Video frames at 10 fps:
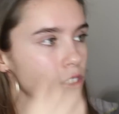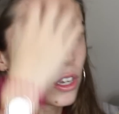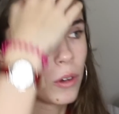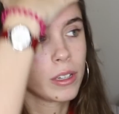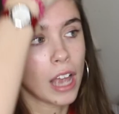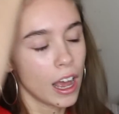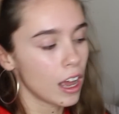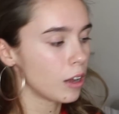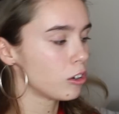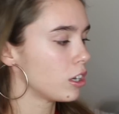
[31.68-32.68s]
So yeah,
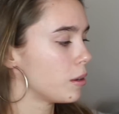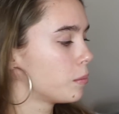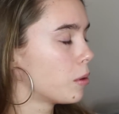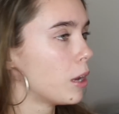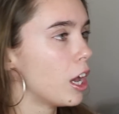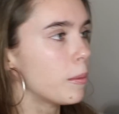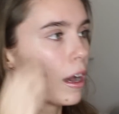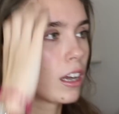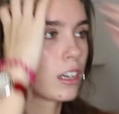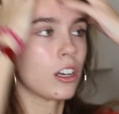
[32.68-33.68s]
I'm going to put my hair
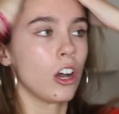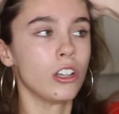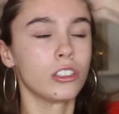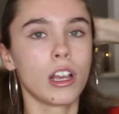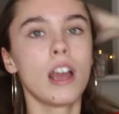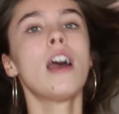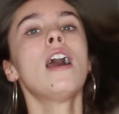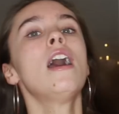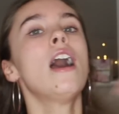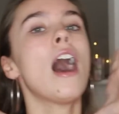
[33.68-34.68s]
back because
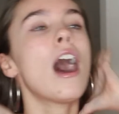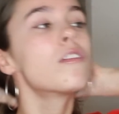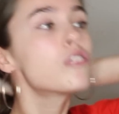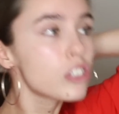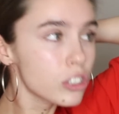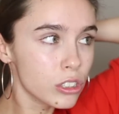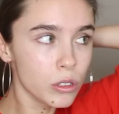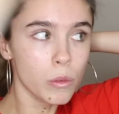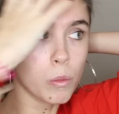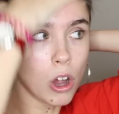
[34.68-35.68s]
I've
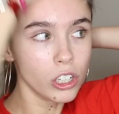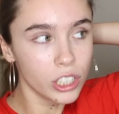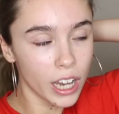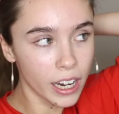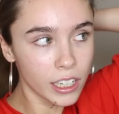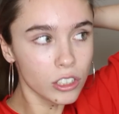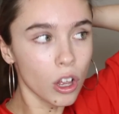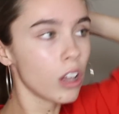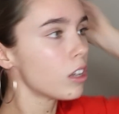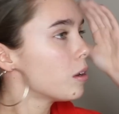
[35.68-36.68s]
just washed it and it's
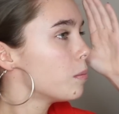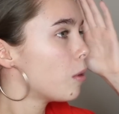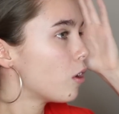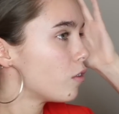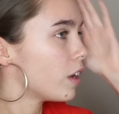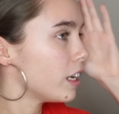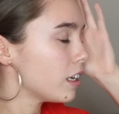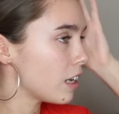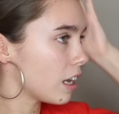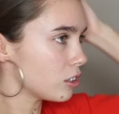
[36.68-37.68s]
all puffy,
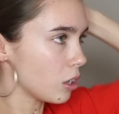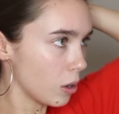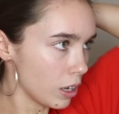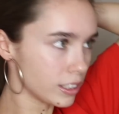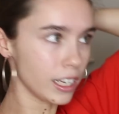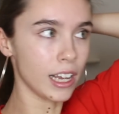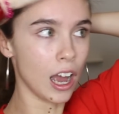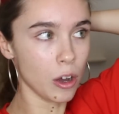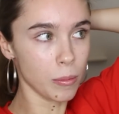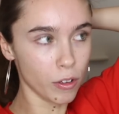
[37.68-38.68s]
so I'll take it
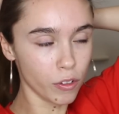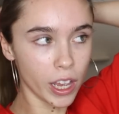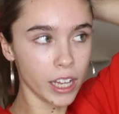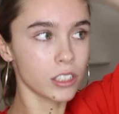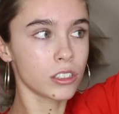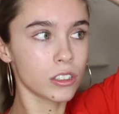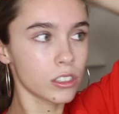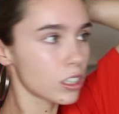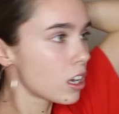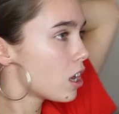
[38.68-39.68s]
out of my
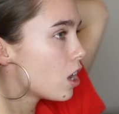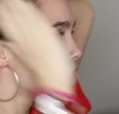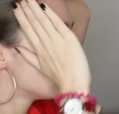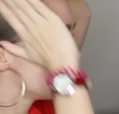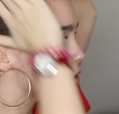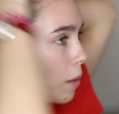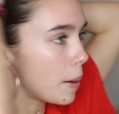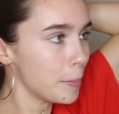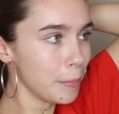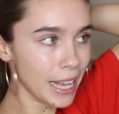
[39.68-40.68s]
face to do
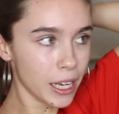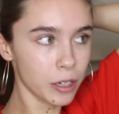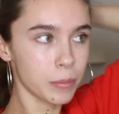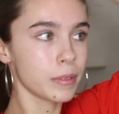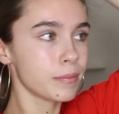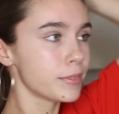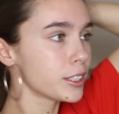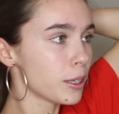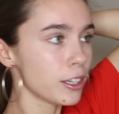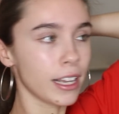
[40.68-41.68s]
my makeup,
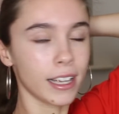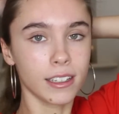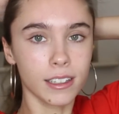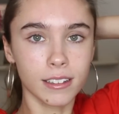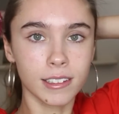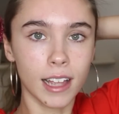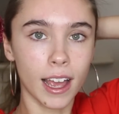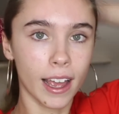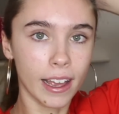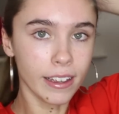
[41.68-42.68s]
so like a little
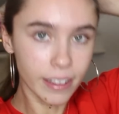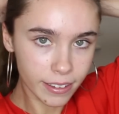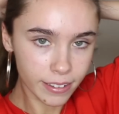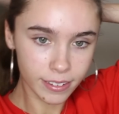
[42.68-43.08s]
egg.